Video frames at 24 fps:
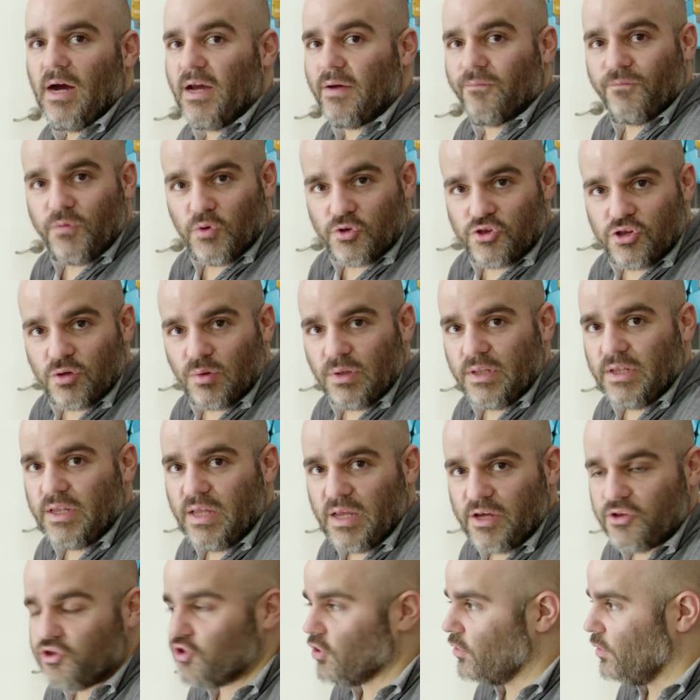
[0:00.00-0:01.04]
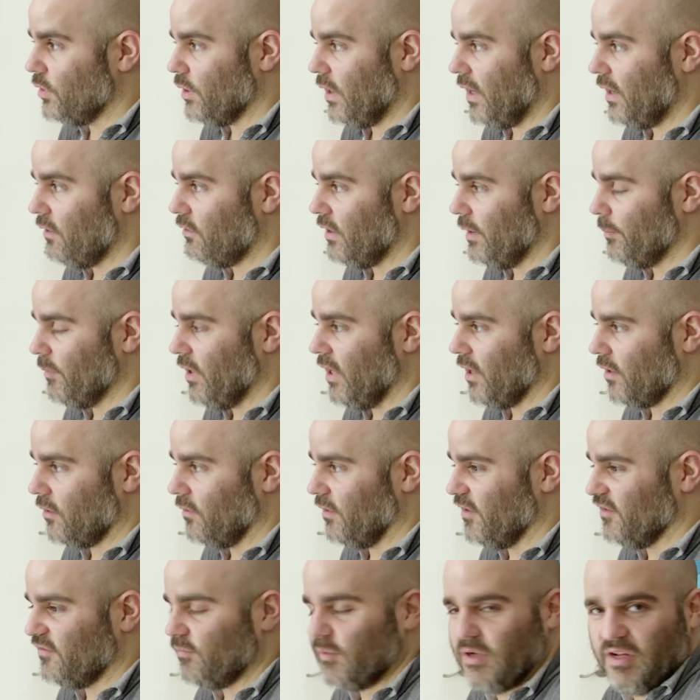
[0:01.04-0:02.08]
I unfortunately can't show you how I
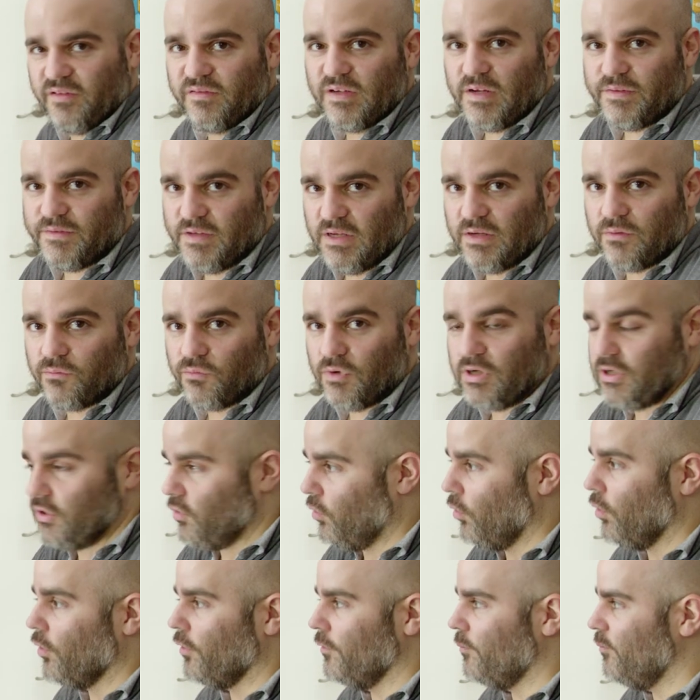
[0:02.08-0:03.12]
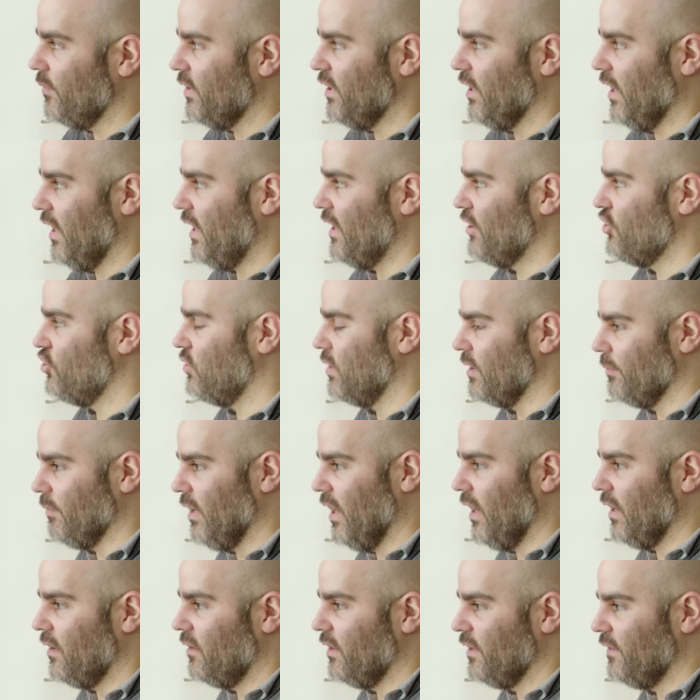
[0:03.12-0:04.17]
modeled this because I didn't record me actually
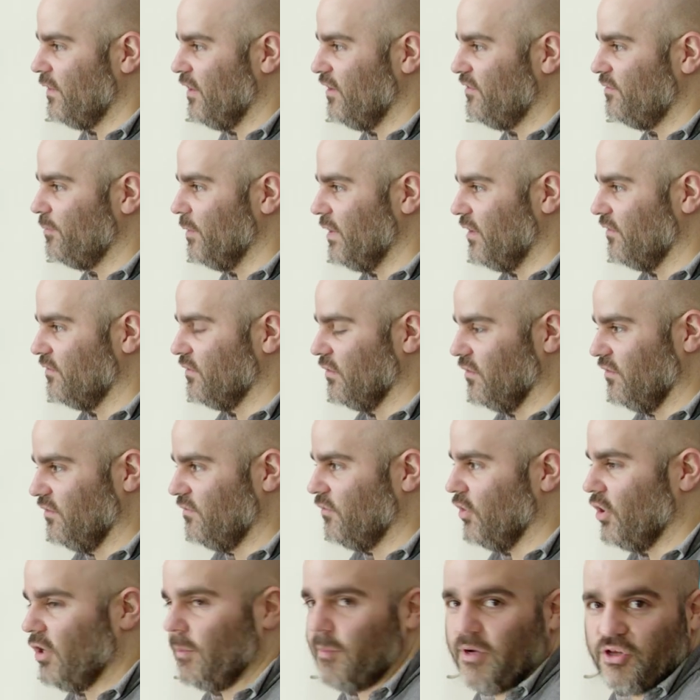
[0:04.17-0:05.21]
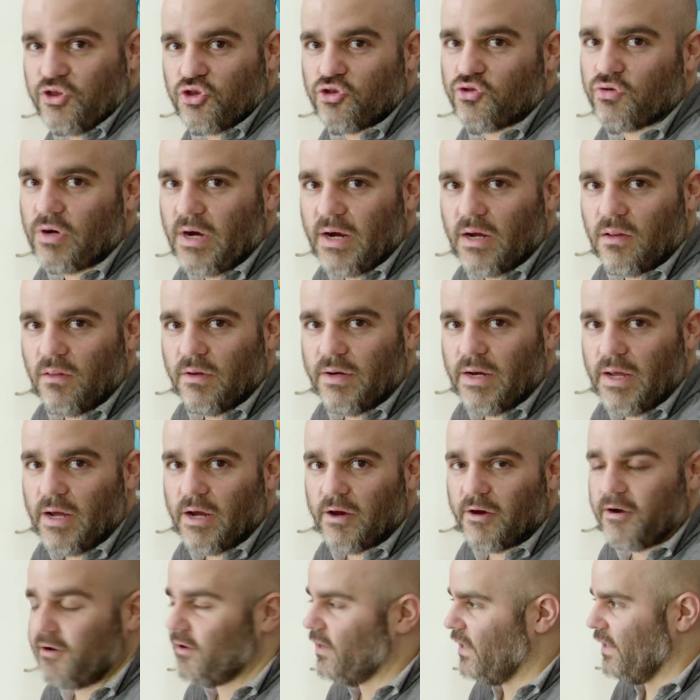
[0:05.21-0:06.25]
modeling this because it was very much trial and
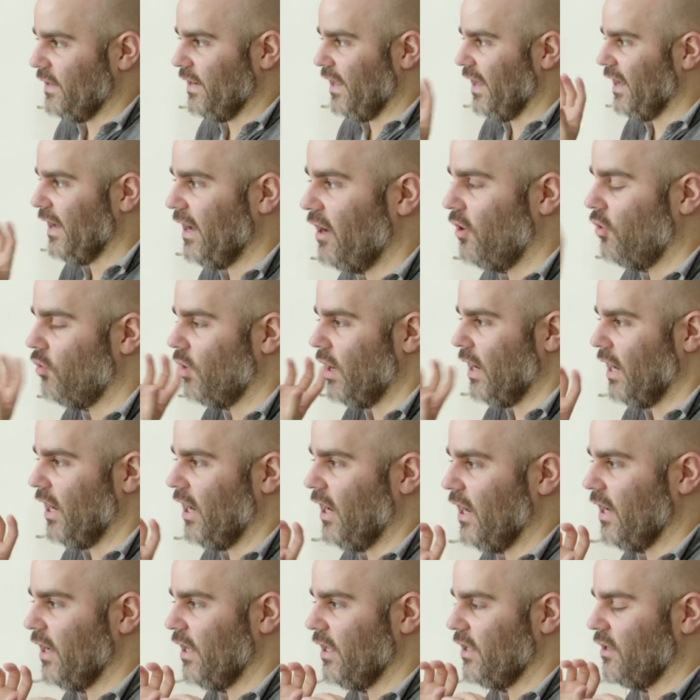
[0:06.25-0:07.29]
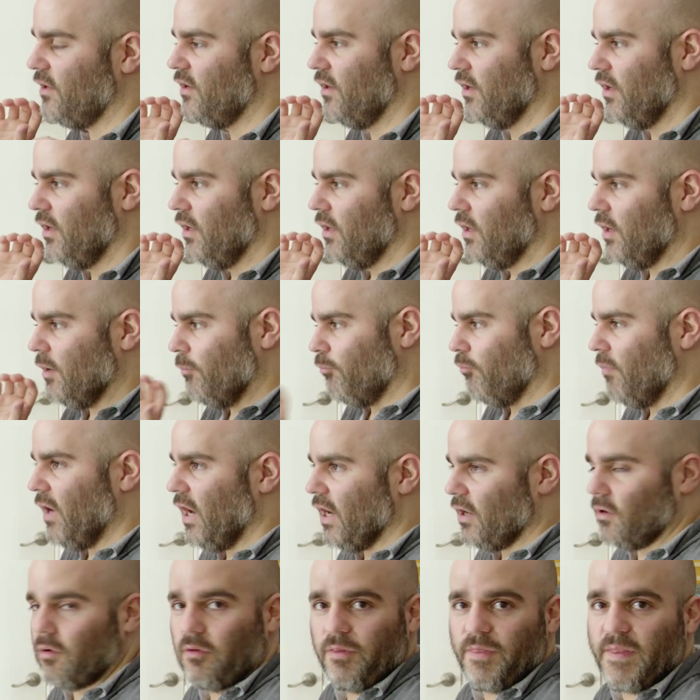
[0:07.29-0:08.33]
error, and how I
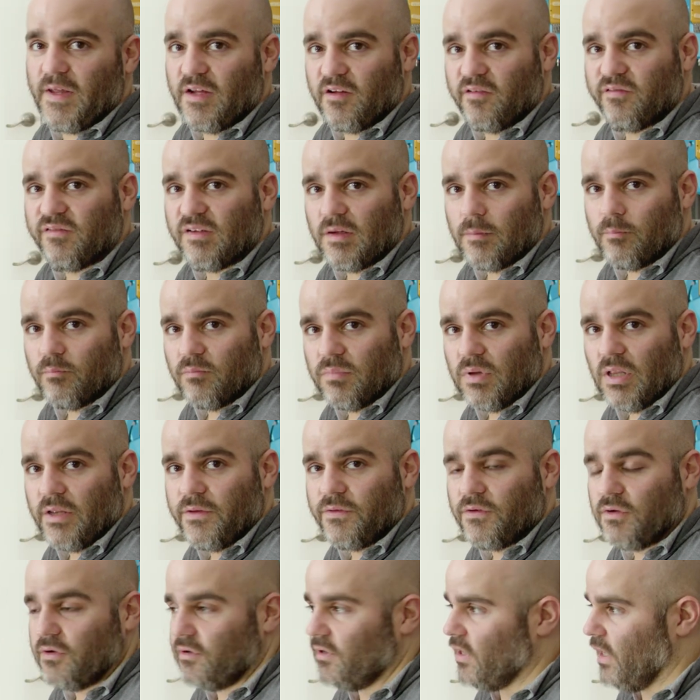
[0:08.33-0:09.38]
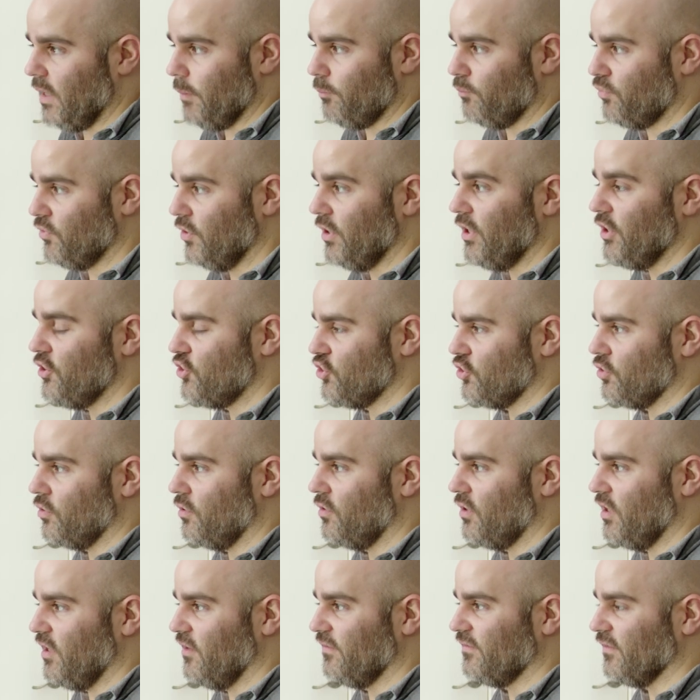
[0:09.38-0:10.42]
model things in Blender, I'm pretty
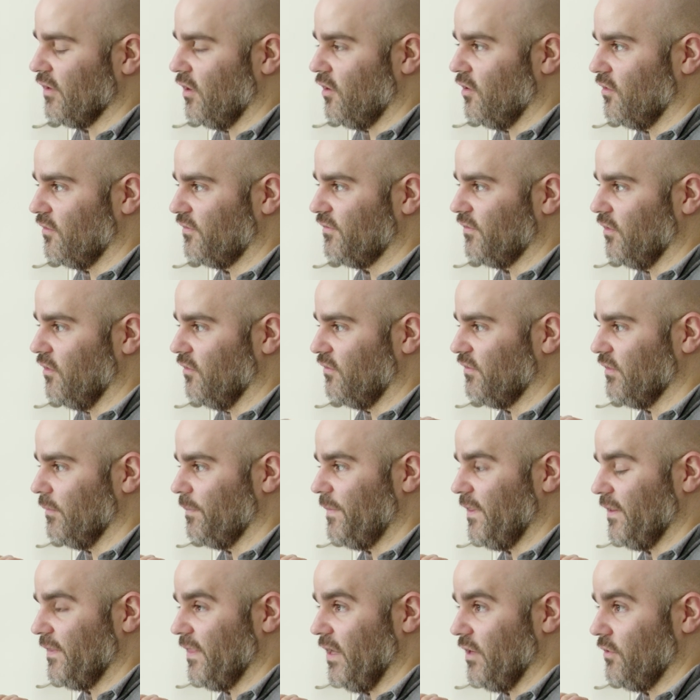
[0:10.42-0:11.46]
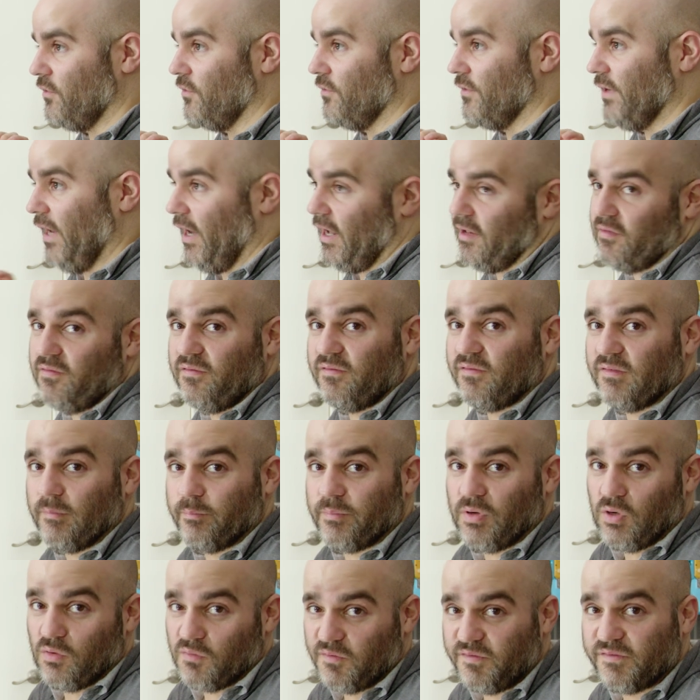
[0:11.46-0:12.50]
sure, is also something that you're not
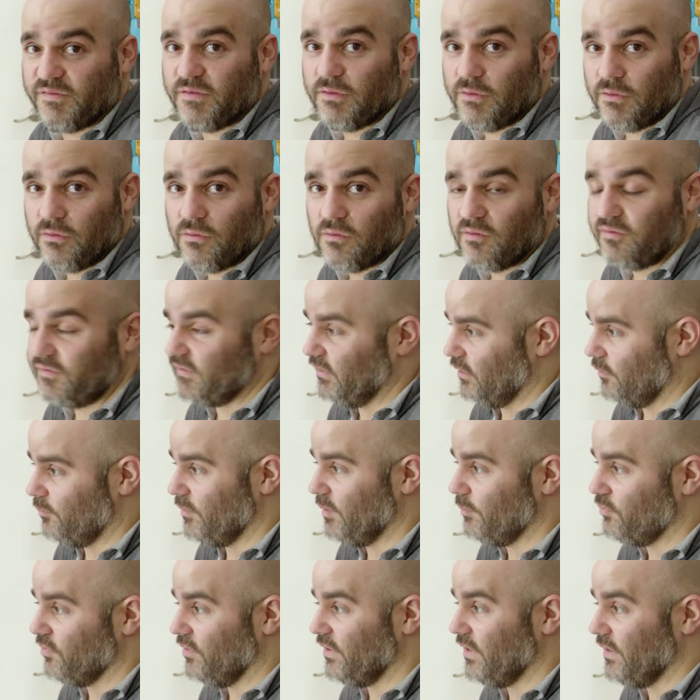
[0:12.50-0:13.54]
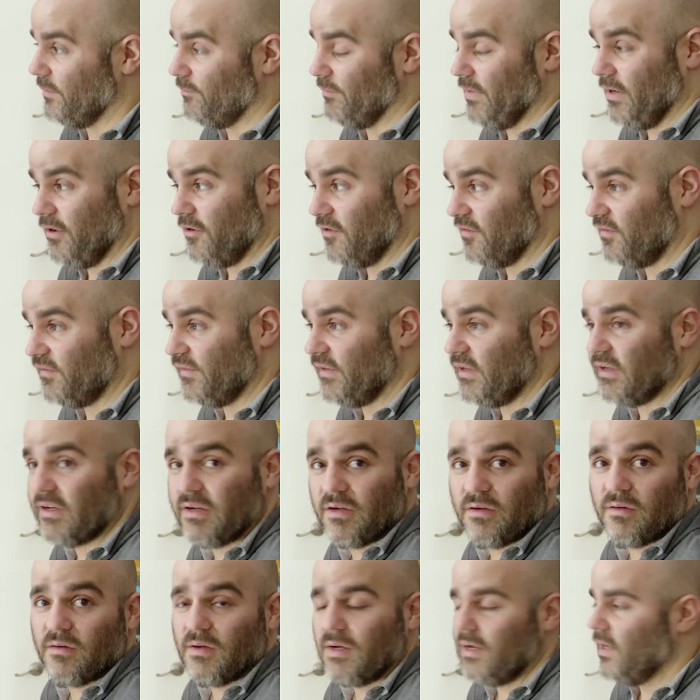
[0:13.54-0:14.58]
supposed to do, so it'd be pretty
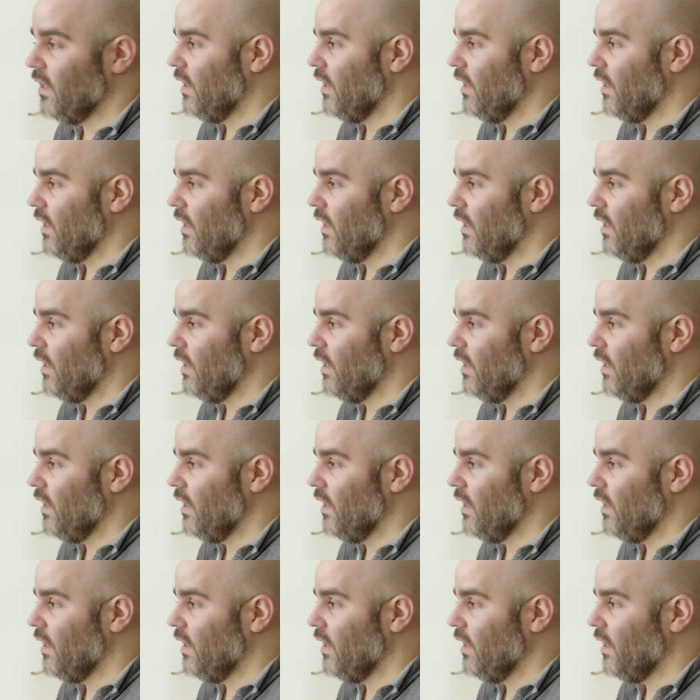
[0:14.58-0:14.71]
embarrassing.